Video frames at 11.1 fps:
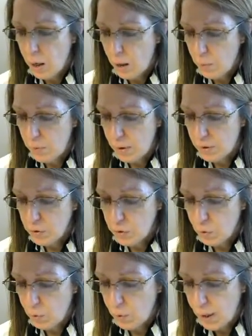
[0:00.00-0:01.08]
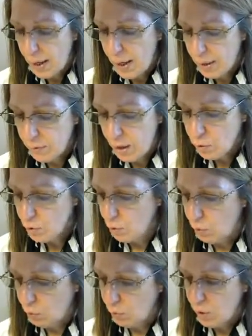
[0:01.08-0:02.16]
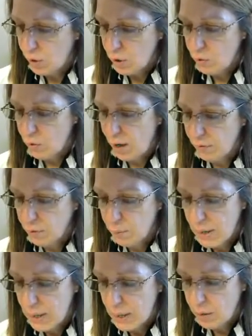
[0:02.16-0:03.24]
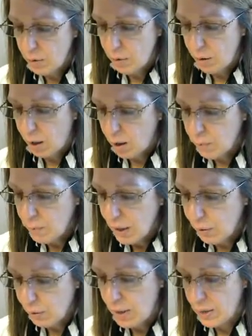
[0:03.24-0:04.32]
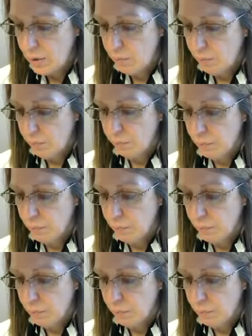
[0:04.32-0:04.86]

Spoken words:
But so head of household, you have to be unmarried,